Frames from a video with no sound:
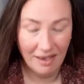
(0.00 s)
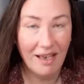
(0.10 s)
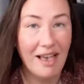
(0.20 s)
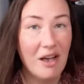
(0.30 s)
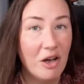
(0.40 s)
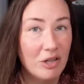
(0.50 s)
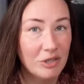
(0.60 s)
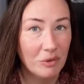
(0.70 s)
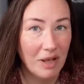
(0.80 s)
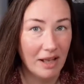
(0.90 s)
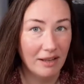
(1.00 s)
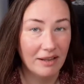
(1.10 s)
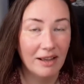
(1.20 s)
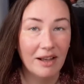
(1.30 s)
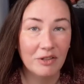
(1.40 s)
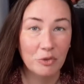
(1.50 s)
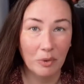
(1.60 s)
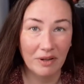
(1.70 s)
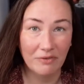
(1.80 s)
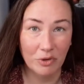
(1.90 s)
I also got a
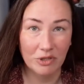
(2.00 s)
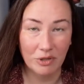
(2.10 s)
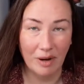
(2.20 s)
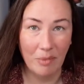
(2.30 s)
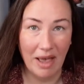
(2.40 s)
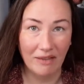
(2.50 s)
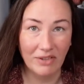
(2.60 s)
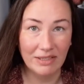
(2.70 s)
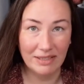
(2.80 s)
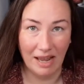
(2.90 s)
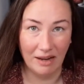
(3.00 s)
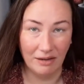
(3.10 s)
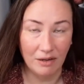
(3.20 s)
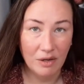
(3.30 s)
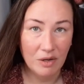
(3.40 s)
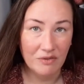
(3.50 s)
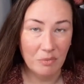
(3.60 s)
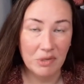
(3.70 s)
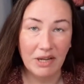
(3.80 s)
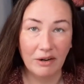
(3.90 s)
24 stripe advent skein from a
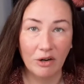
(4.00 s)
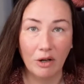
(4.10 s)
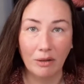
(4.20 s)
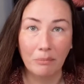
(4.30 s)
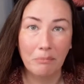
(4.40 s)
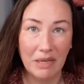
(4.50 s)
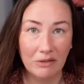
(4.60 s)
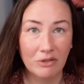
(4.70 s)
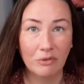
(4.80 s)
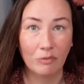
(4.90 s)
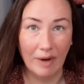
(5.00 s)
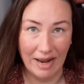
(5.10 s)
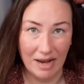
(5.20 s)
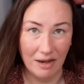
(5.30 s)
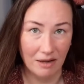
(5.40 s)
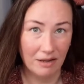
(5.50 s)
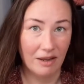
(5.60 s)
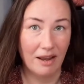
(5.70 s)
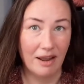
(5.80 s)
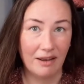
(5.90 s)
dyer called Mint Rain,
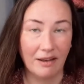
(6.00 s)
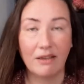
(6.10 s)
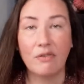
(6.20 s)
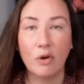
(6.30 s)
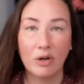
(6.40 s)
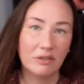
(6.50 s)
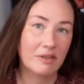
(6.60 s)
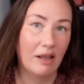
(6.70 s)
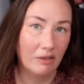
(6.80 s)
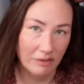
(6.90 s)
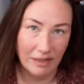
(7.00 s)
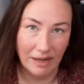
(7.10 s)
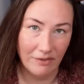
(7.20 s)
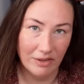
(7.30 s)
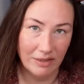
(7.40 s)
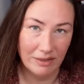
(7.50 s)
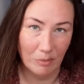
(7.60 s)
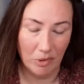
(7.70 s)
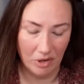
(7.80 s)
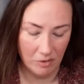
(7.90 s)
and of course I'll link everything down
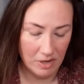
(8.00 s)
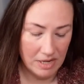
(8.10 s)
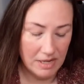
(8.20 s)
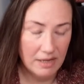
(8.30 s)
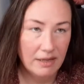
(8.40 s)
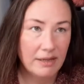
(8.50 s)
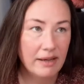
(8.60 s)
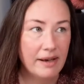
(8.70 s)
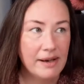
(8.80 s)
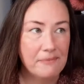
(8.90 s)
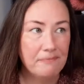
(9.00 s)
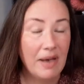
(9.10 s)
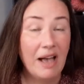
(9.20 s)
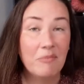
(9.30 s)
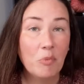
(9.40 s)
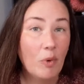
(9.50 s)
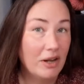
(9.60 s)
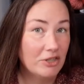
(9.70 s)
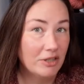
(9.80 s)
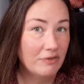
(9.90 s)
below. I've been
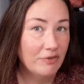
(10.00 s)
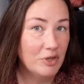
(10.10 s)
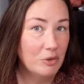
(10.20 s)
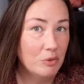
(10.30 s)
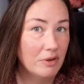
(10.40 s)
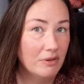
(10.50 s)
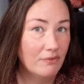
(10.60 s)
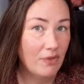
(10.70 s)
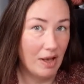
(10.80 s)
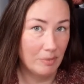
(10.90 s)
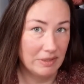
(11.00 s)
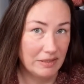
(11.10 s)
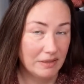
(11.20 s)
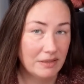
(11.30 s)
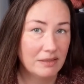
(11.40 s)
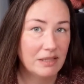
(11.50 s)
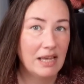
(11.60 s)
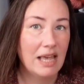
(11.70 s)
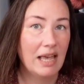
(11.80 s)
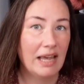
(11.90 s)
watching a few Vlogmases,
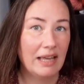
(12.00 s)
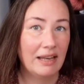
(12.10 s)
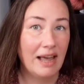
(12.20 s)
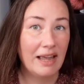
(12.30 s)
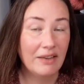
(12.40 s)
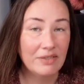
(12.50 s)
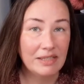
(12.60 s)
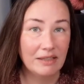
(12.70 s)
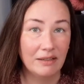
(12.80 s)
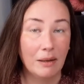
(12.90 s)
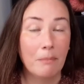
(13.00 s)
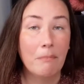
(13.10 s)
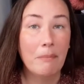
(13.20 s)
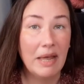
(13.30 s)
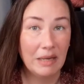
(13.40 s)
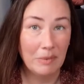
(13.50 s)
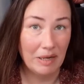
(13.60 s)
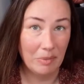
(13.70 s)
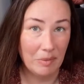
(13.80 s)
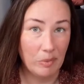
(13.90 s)
and I have seen many
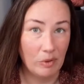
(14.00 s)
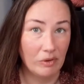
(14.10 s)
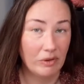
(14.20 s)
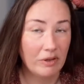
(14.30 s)
people